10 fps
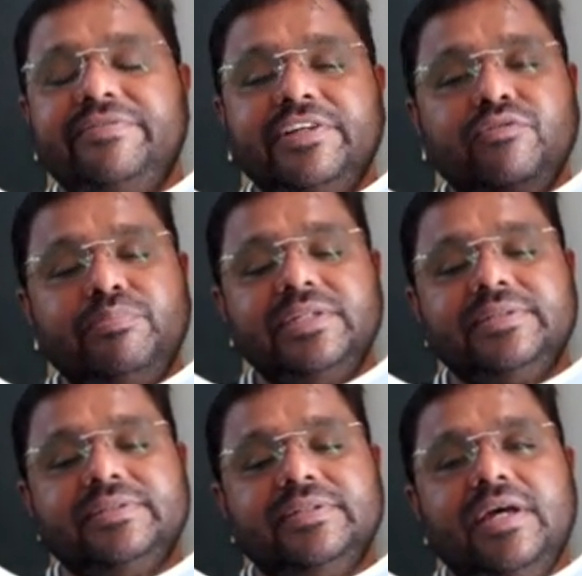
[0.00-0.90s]

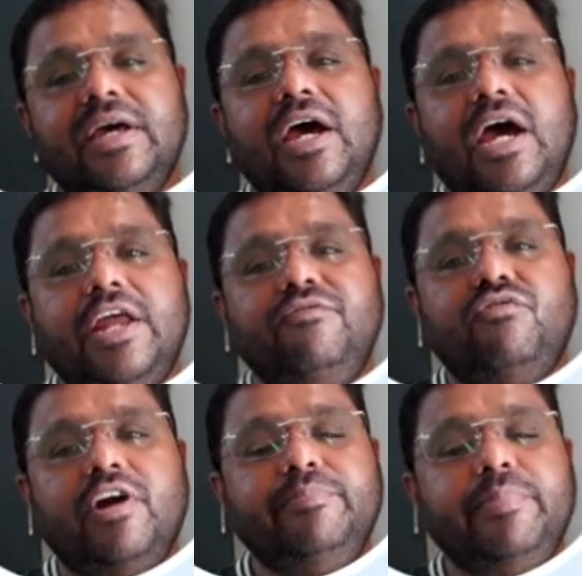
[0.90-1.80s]
rupees and
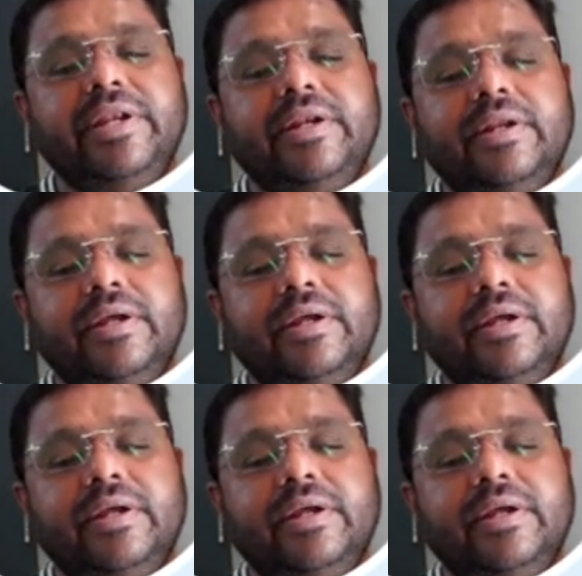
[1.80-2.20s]
1 pen